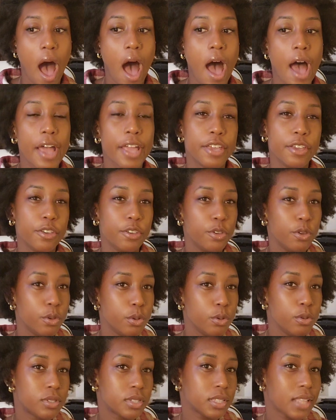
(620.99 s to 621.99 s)
I
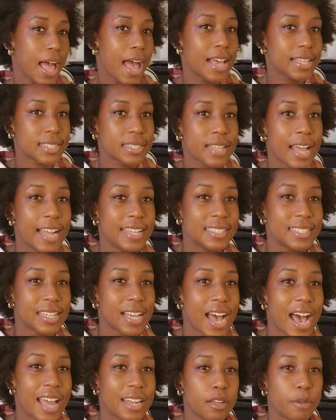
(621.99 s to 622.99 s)
used last night
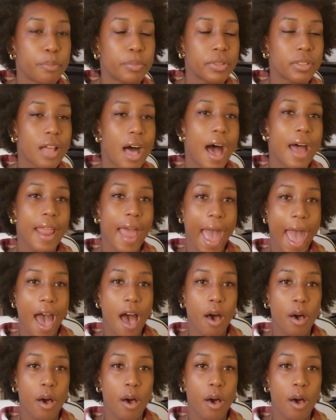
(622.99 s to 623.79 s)
to kind of plot